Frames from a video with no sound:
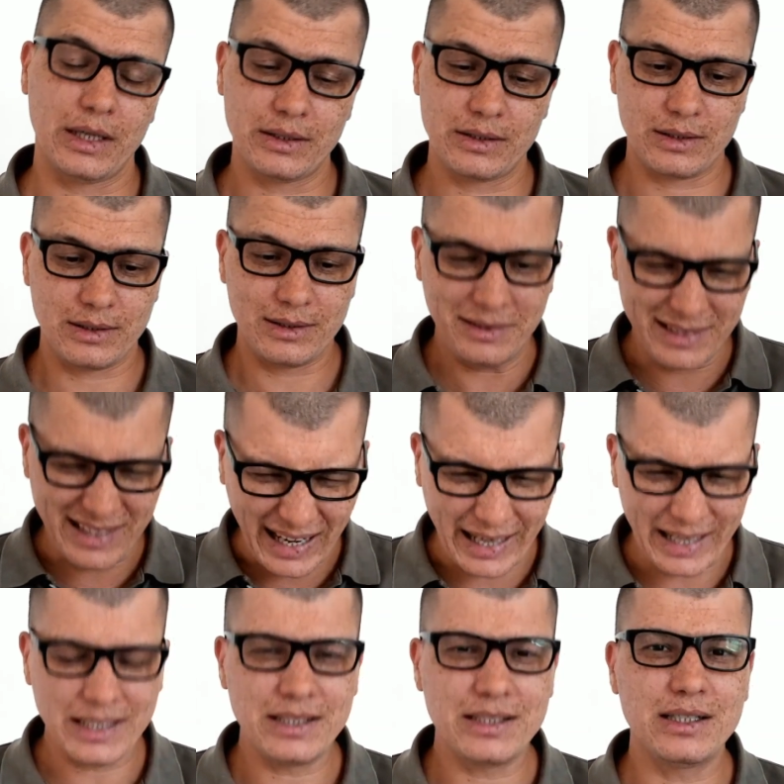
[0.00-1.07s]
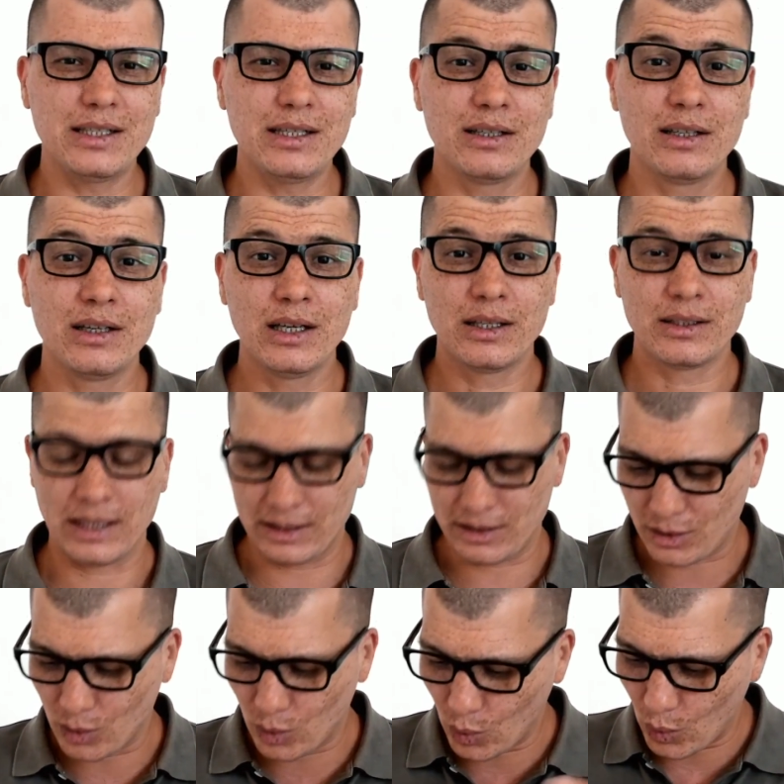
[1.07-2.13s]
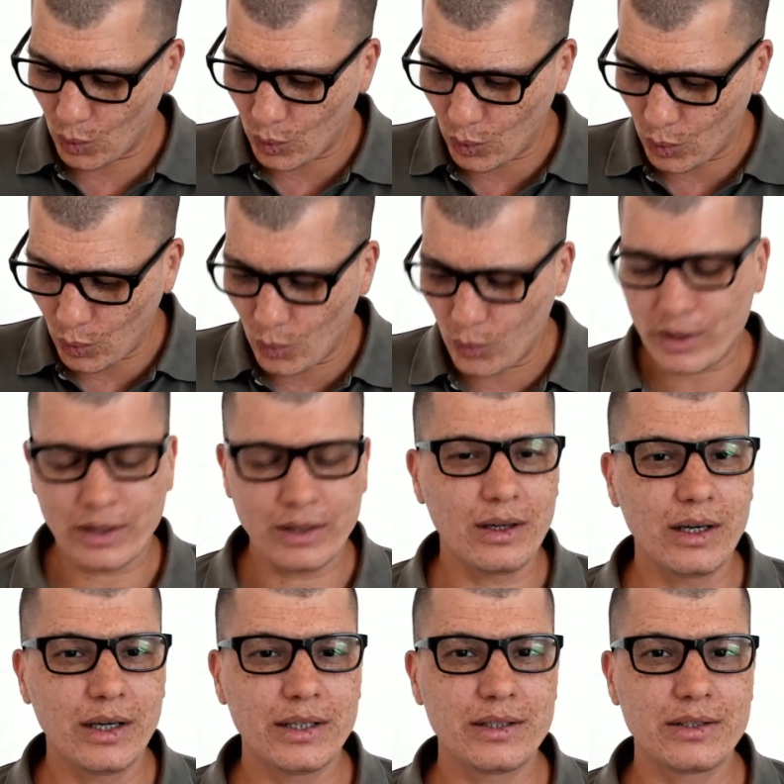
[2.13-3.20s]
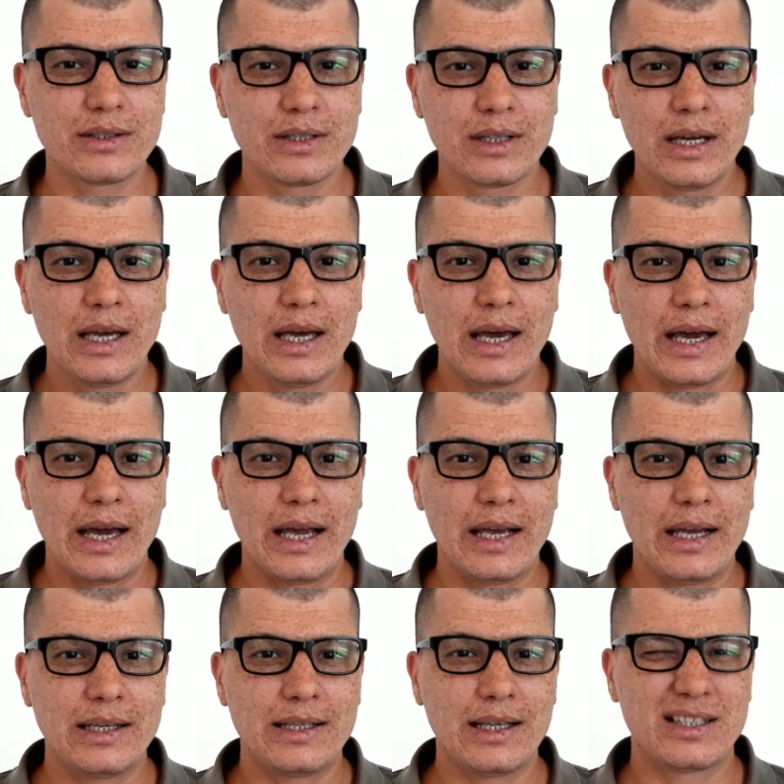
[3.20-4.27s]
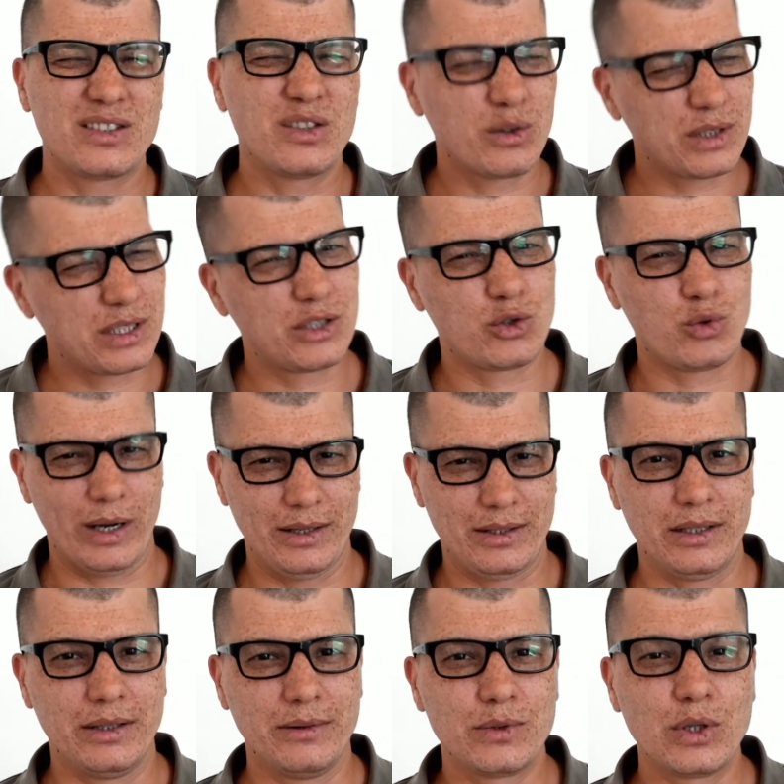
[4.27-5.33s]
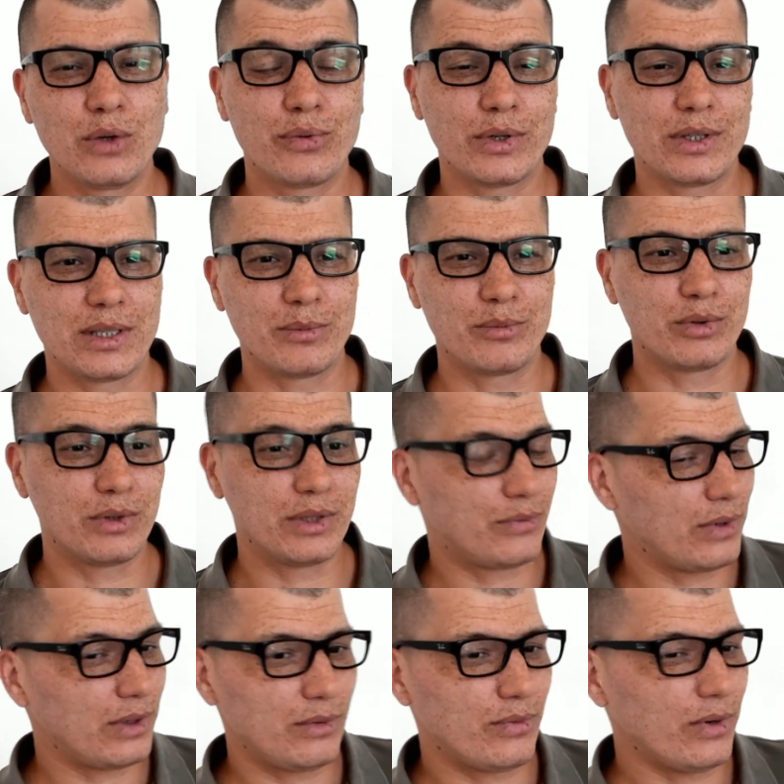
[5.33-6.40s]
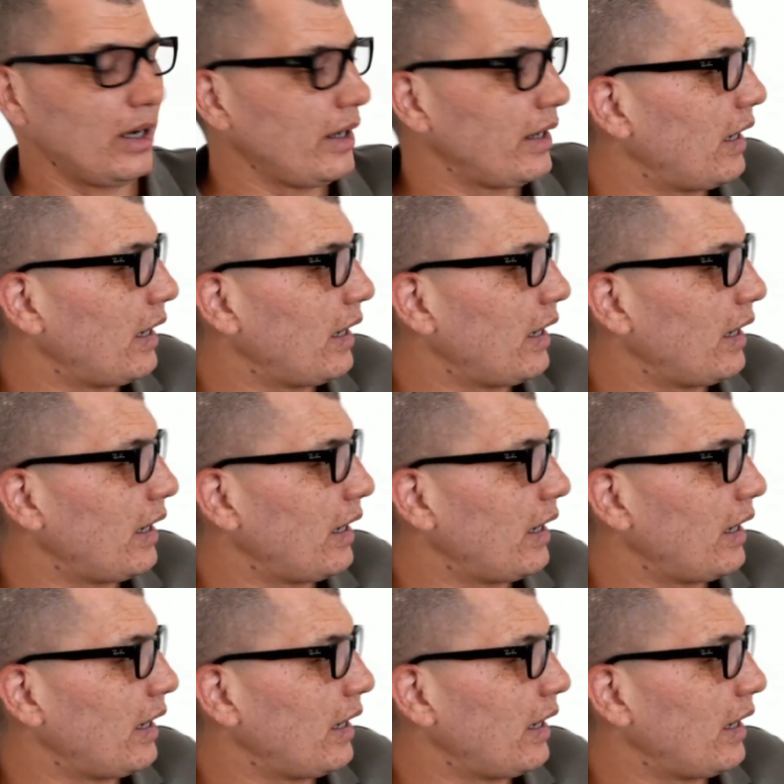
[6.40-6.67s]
that's tidy, that's organized, and that's not distracting. So for example, if I